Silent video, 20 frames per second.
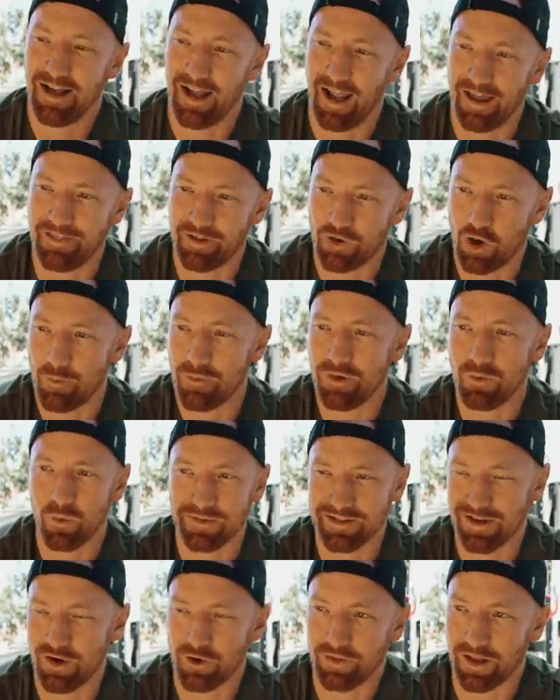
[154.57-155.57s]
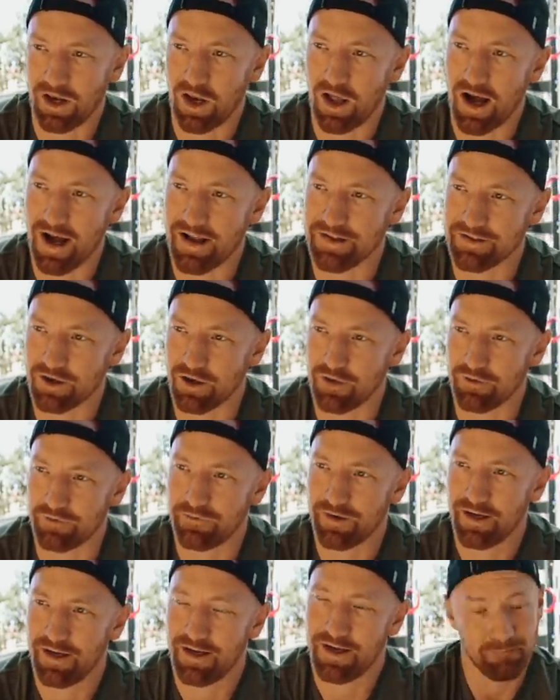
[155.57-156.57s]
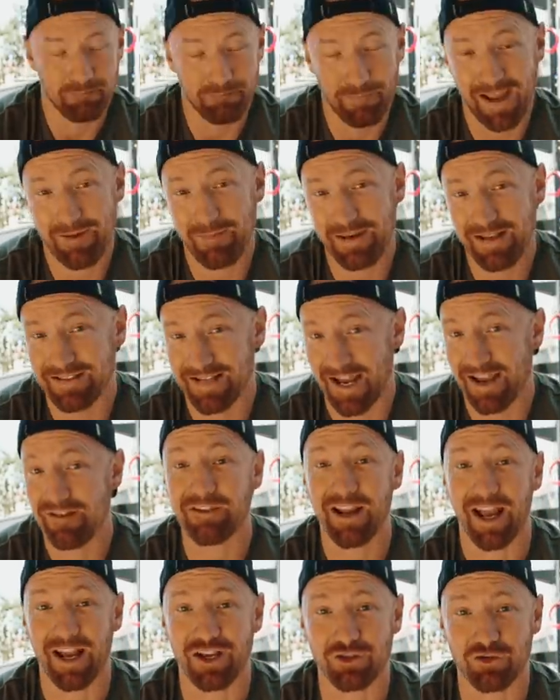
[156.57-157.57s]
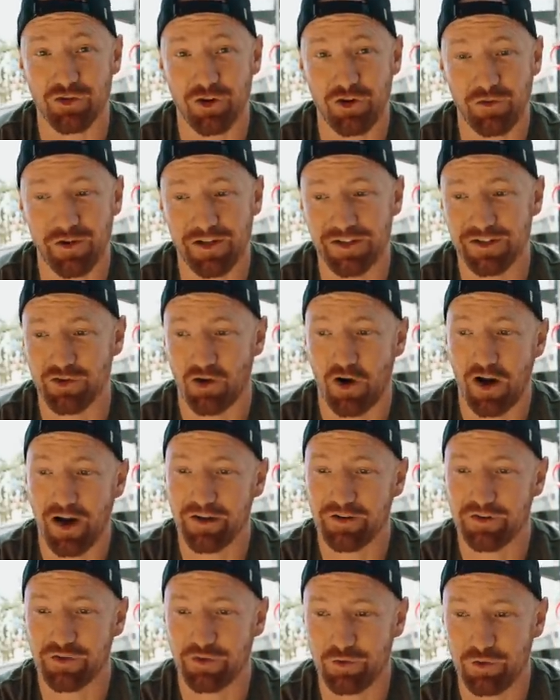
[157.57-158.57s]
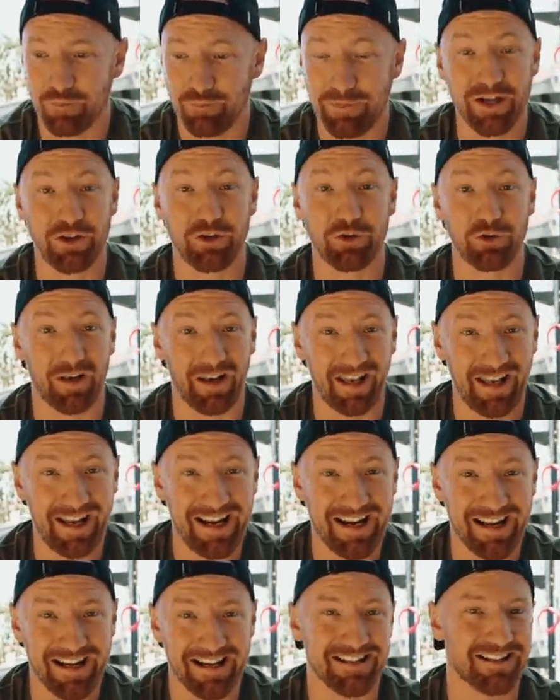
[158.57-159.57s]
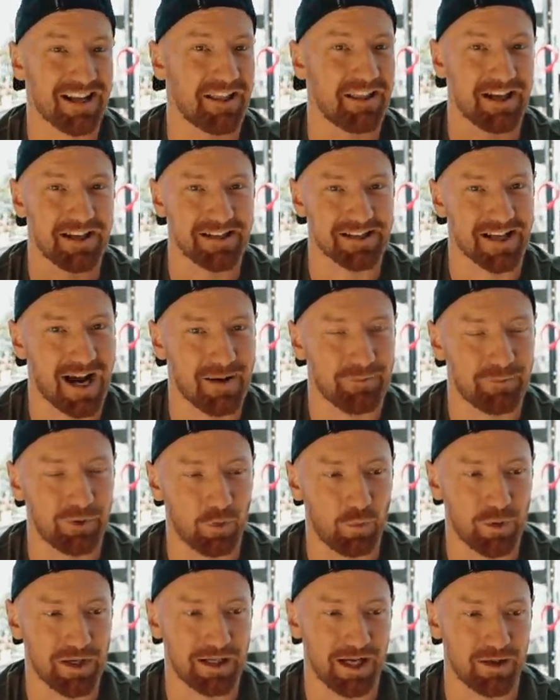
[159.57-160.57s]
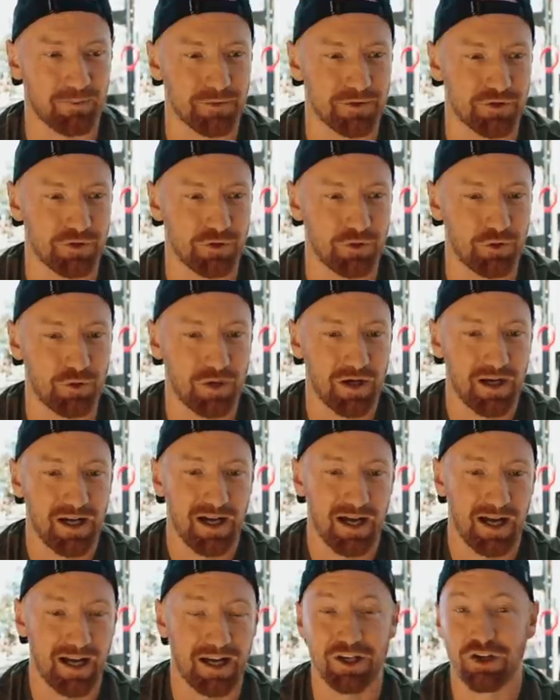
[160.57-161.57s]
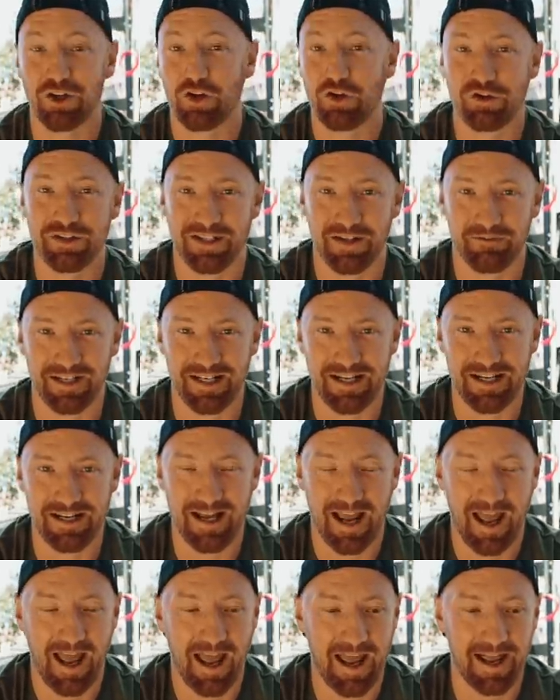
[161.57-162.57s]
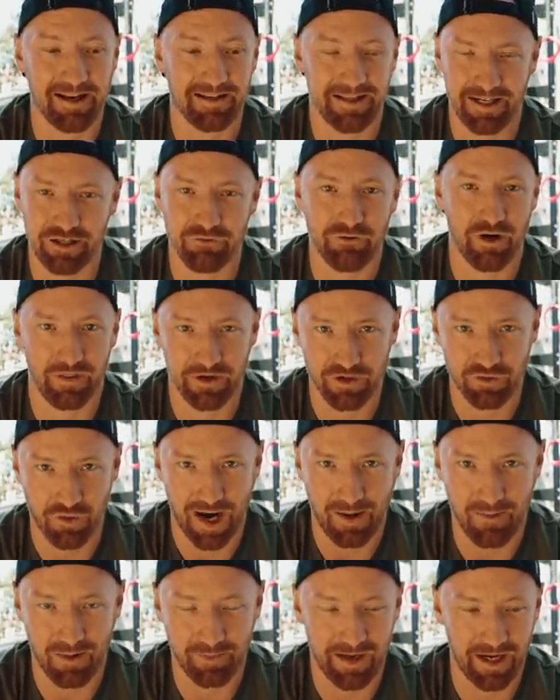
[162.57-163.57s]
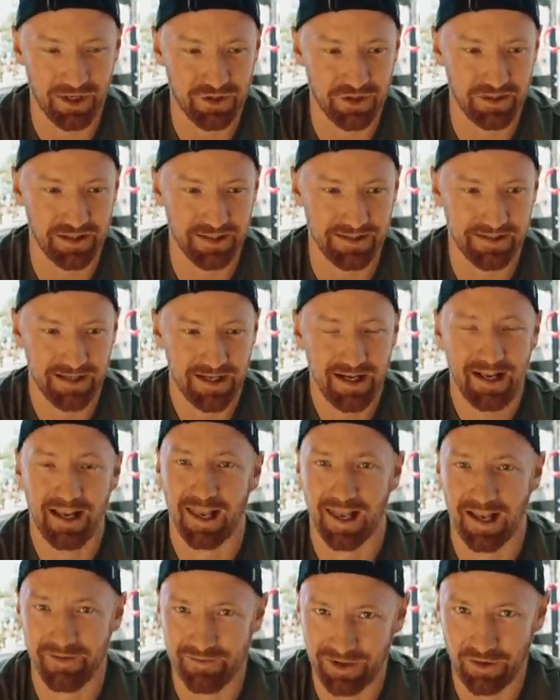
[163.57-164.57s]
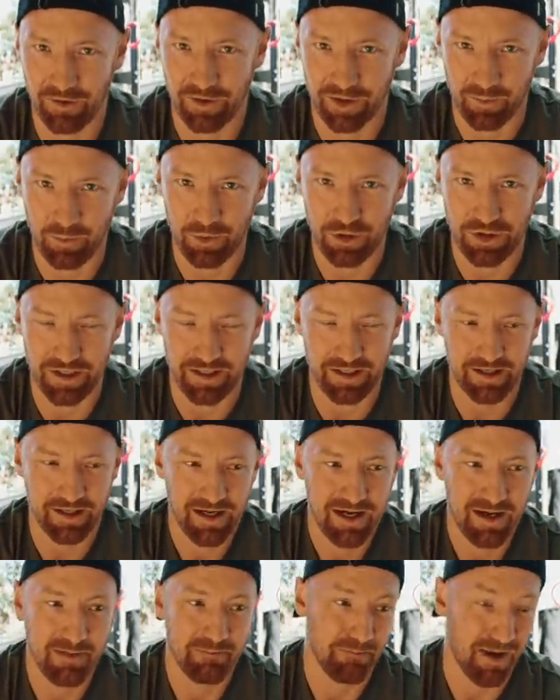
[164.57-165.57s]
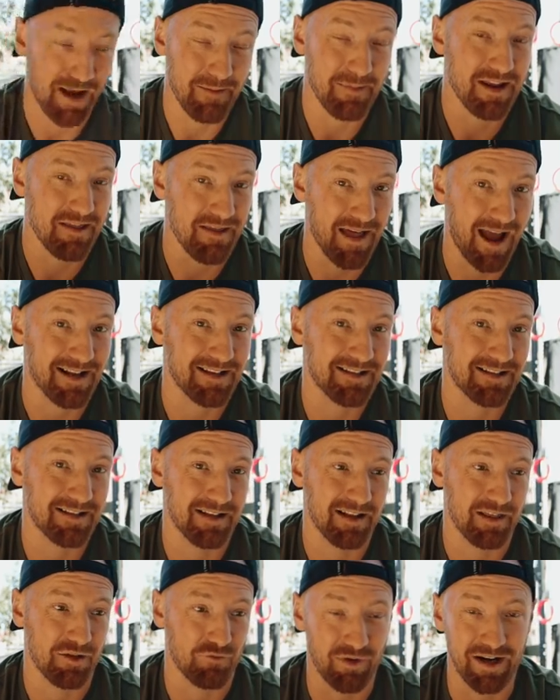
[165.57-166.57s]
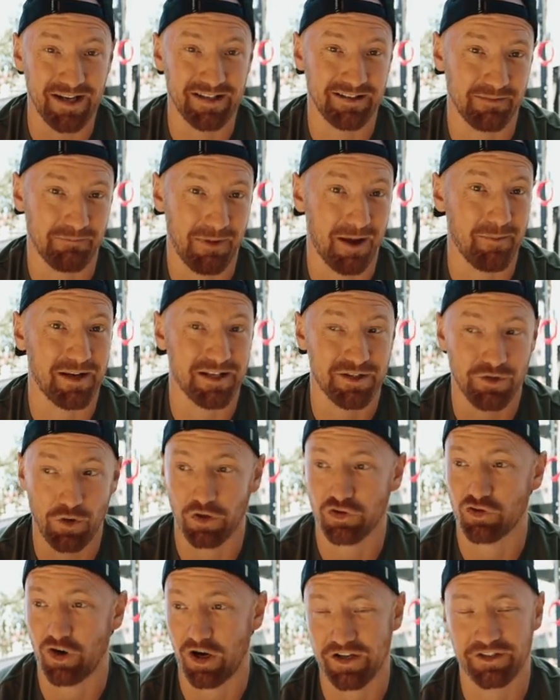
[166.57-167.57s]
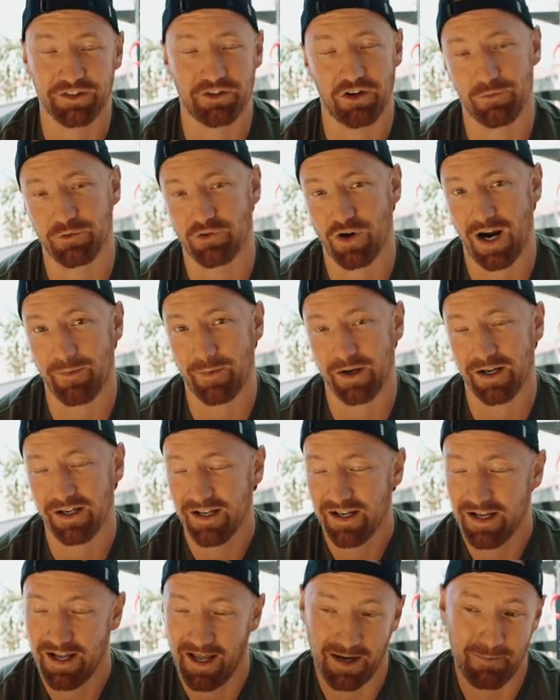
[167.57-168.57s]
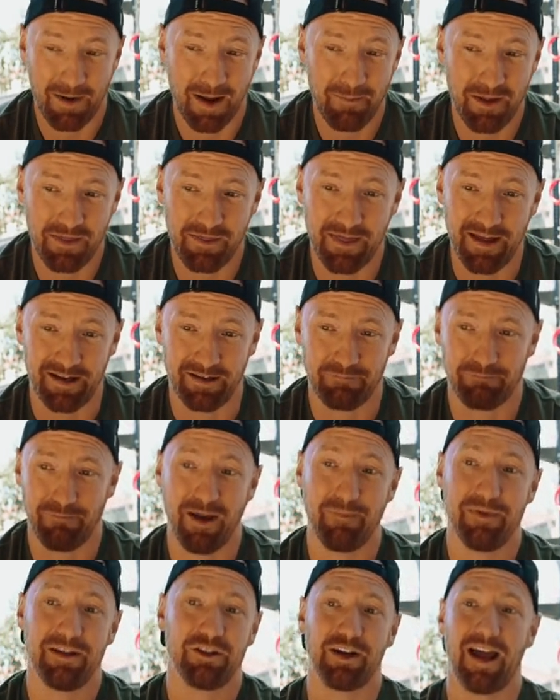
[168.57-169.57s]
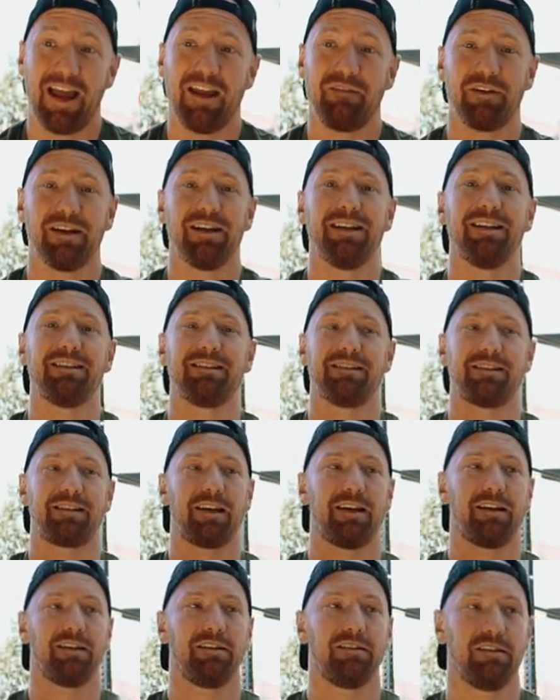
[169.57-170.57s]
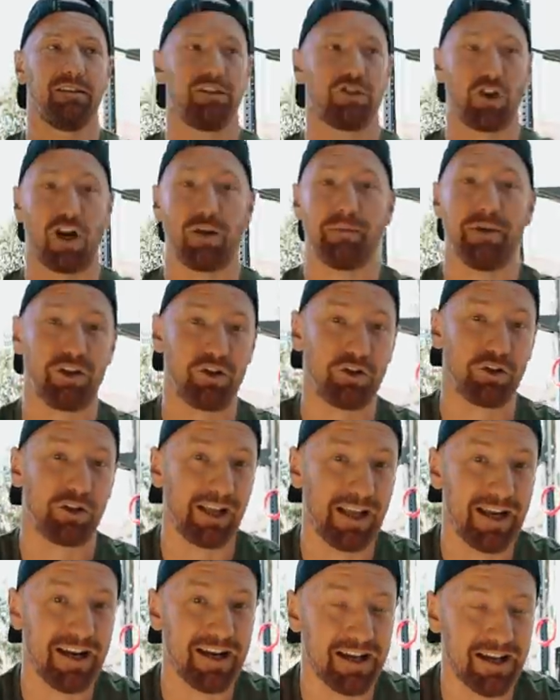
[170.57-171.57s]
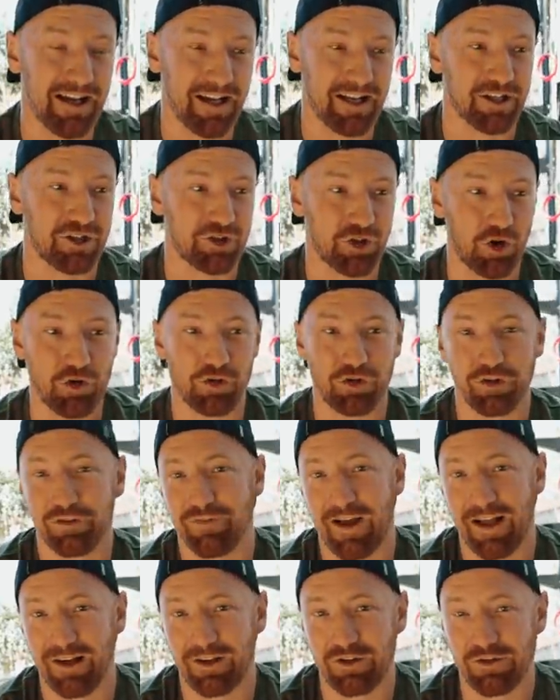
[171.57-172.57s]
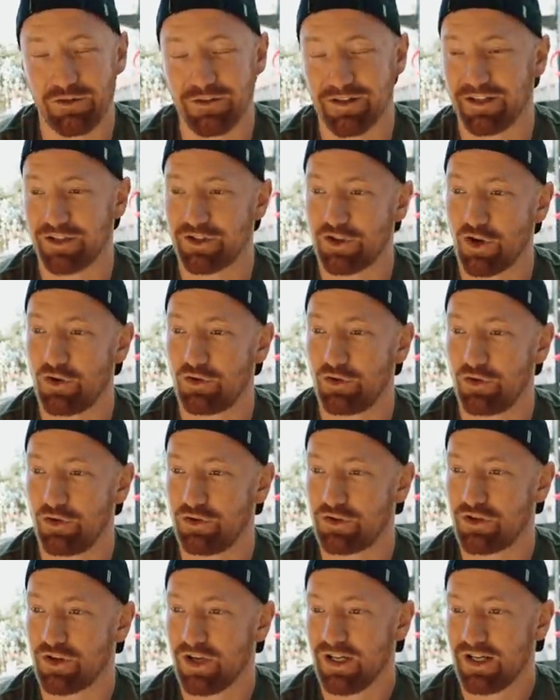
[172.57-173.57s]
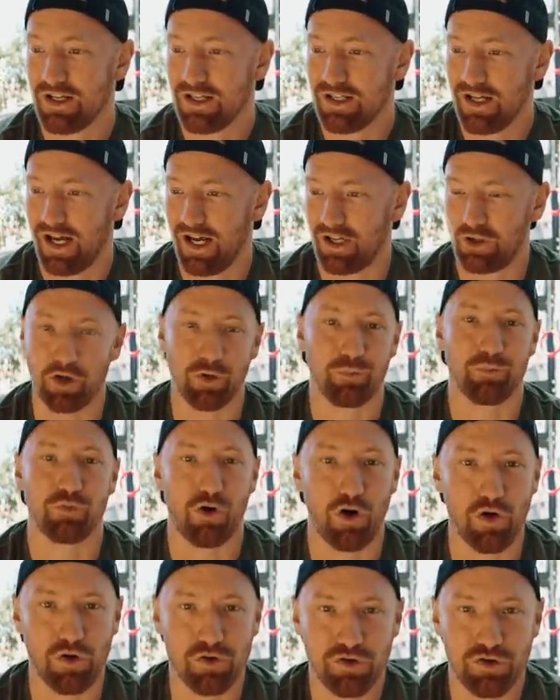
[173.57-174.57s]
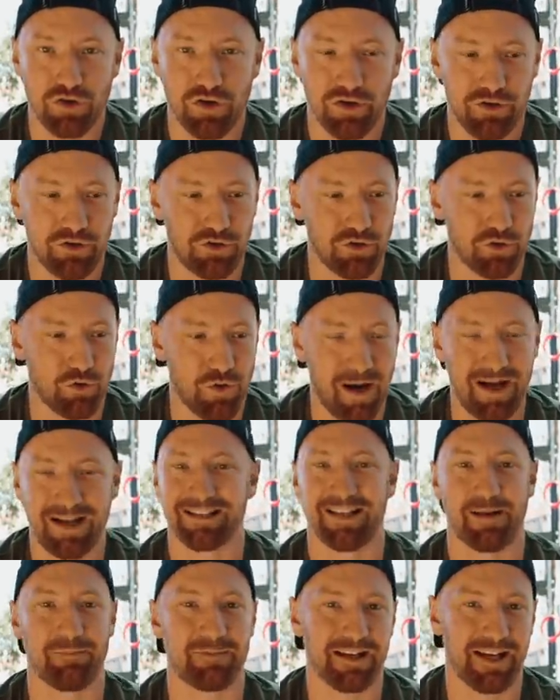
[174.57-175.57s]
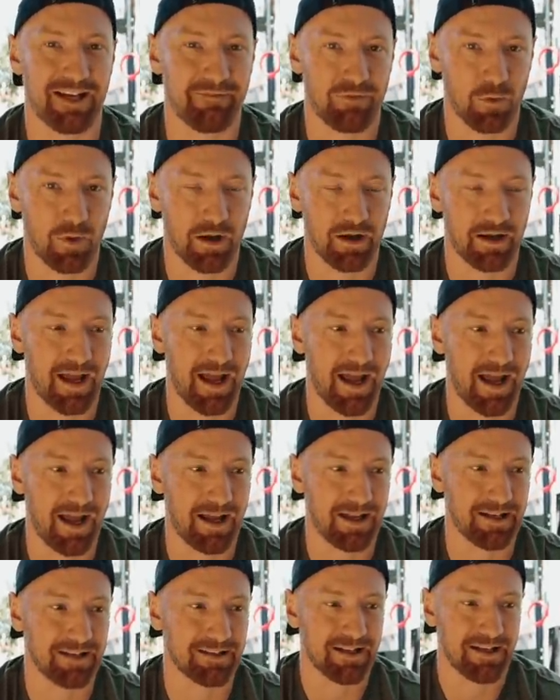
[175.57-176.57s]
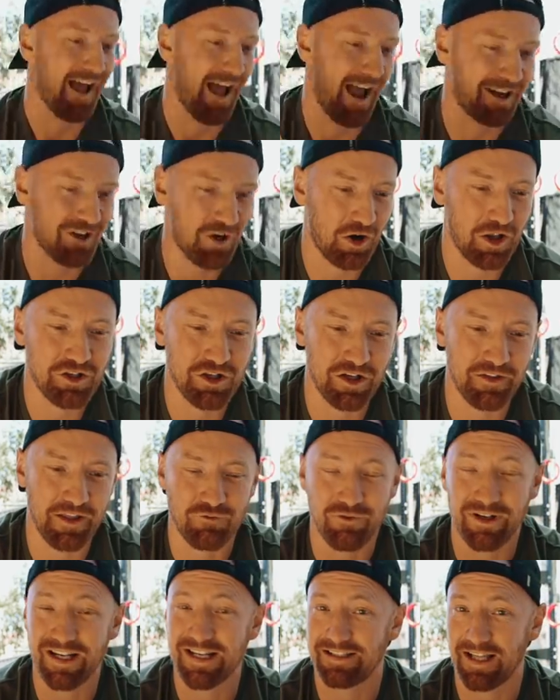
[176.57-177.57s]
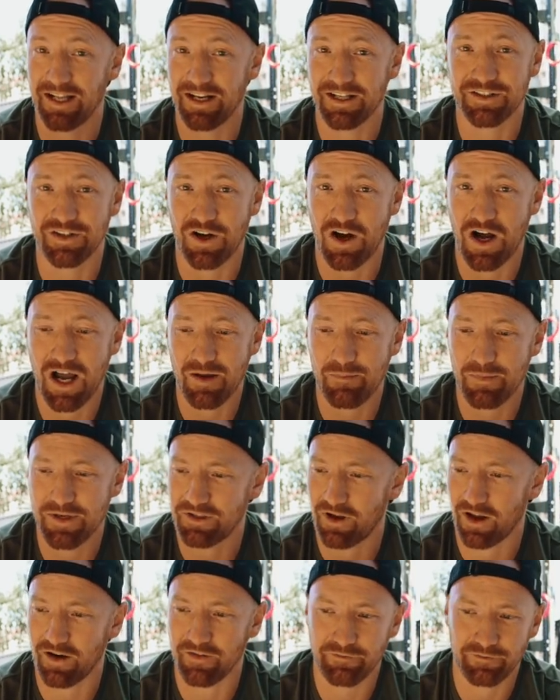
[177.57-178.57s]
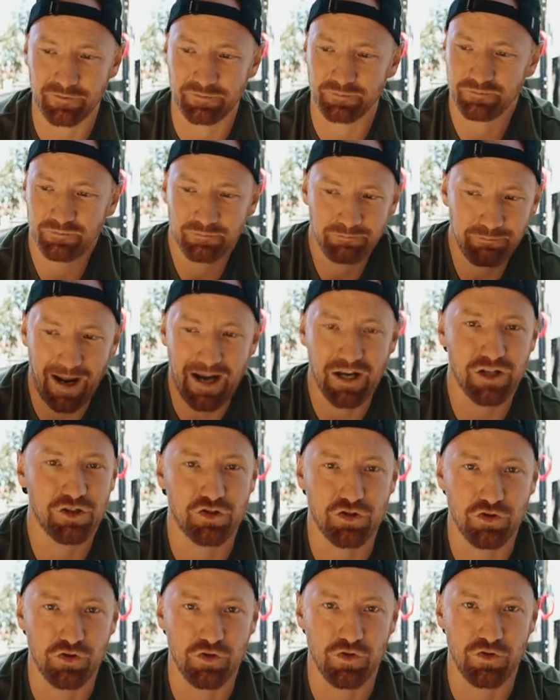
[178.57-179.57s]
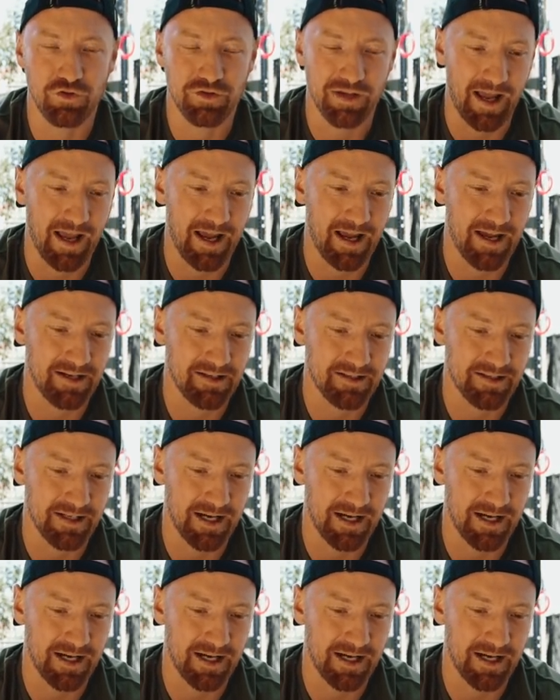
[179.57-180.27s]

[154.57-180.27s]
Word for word: And the comment was along the lines of, maybe Dave Castro is trying to be a good leader and set the example when it comes to inclusivity and getting rid of the drama, but actually just loving on the community. Maybe that's the reason, maybe he's not trying to stir up drama. And it made me think, maybe Dave is trying to be a good leader and show good values and show good a good approach to accepting everyone and acknowledging that Ricky's done his time, he's kind of paid his dues, and